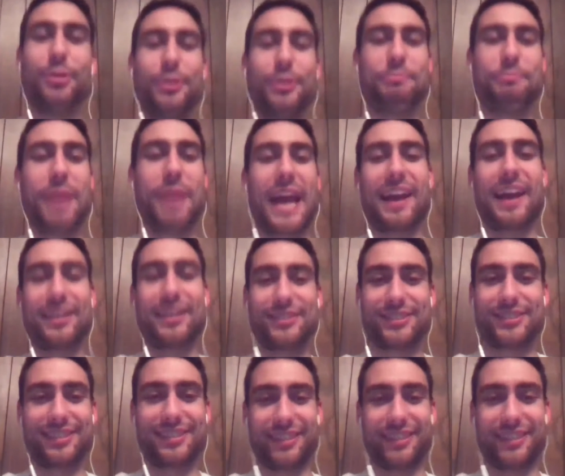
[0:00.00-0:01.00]
a
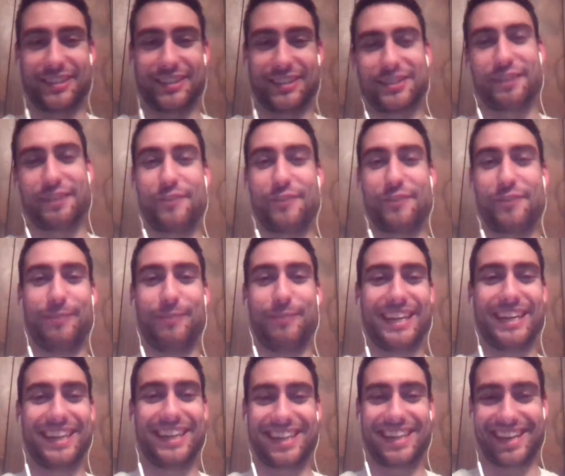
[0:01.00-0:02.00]
pass and like stiff
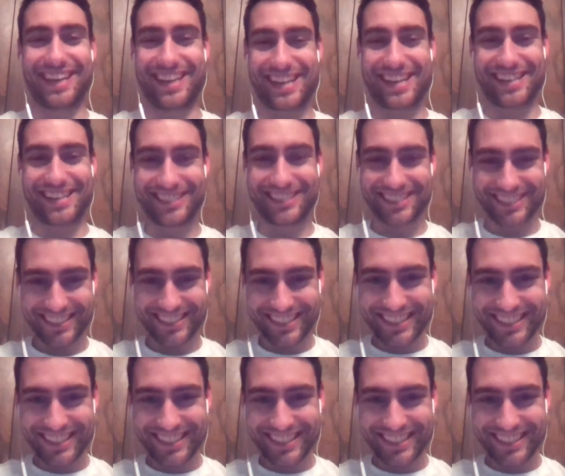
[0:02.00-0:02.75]
arming guys.